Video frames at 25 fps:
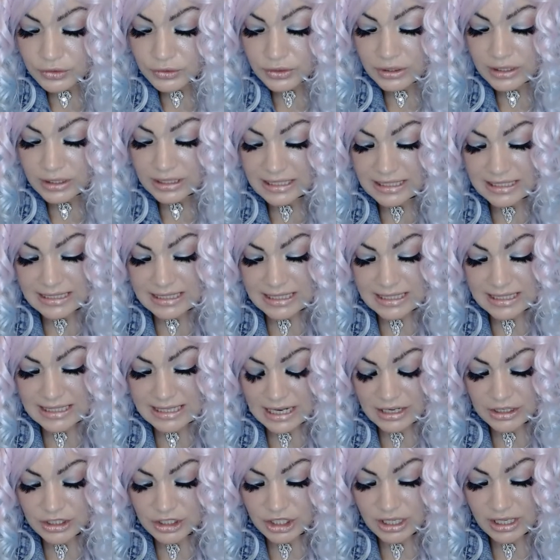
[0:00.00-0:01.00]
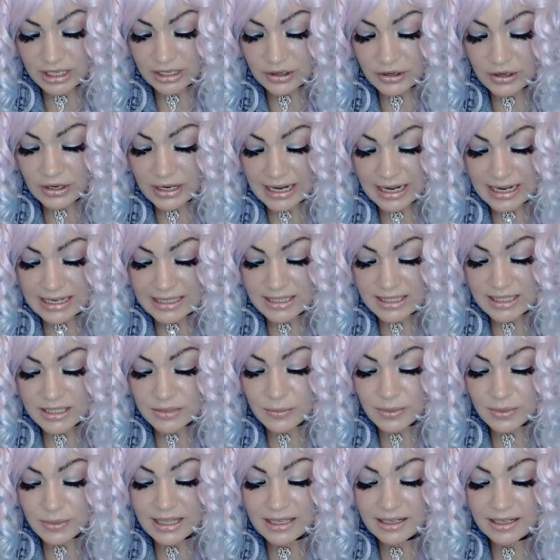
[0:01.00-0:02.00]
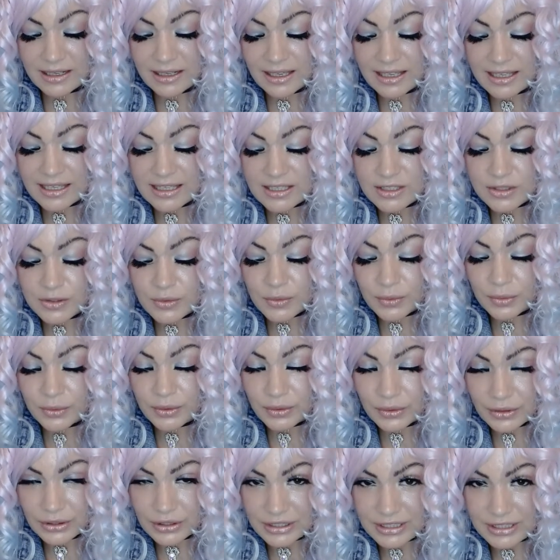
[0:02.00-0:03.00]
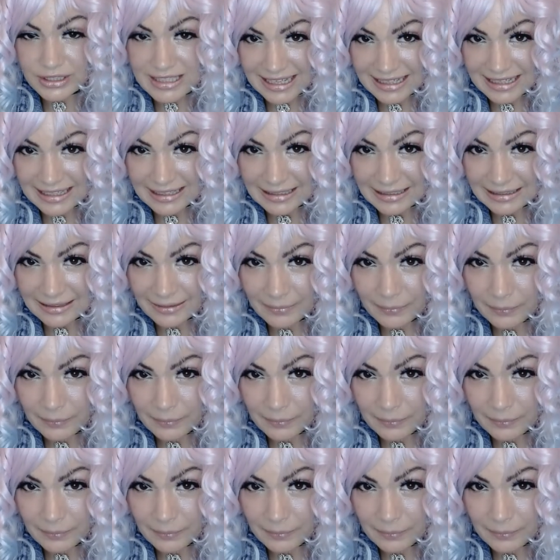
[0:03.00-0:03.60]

release the tension it creates within his or her psyche.